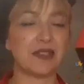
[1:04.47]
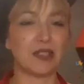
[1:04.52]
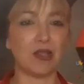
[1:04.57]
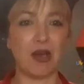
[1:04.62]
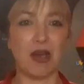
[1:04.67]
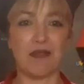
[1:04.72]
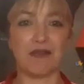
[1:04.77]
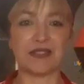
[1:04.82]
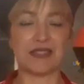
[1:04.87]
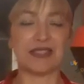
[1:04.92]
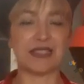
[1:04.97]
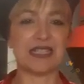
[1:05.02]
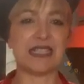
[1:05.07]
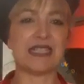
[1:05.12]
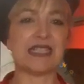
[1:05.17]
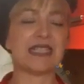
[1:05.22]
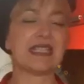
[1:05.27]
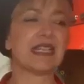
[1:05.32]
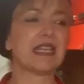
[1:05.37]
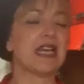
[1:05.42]
You have the
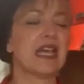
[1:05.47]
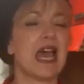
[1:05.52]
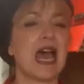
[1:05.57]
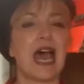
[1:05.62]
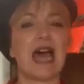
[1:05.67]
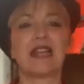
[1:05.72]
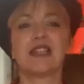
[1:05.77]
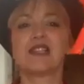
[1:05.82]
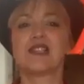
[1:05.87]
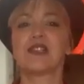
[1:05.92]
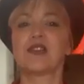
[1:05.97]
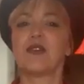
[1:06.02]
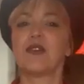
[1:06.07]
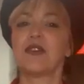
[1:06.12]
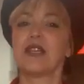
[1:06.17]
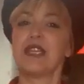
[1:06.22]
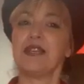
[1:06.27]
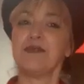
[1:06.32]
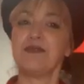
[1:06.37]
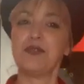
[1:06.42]
link. And
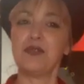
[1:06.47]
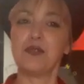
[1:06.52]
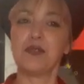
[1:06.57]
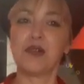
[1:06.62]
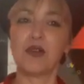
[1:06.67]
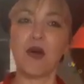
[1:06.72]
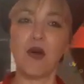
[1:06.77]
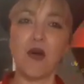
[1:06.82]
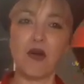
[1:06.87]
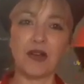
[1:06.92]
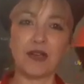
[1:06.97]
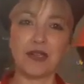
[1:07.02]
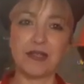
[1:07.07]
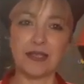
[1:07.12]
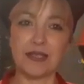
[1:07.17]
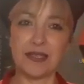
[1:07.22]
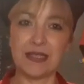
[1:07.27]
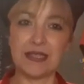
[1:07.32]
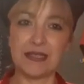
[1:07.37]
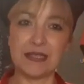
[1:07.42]
so if you go
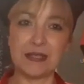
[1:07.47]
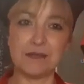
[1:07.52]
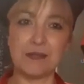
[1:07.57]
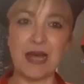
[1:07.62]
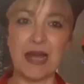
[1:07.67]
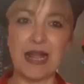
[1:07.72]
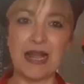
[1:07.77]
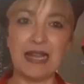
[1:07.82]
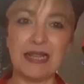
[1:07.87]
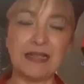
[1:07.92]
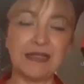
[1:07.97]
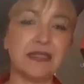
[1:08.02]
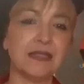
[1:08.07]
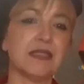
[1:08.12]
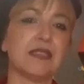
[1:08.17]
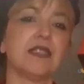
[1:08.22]
in the bell,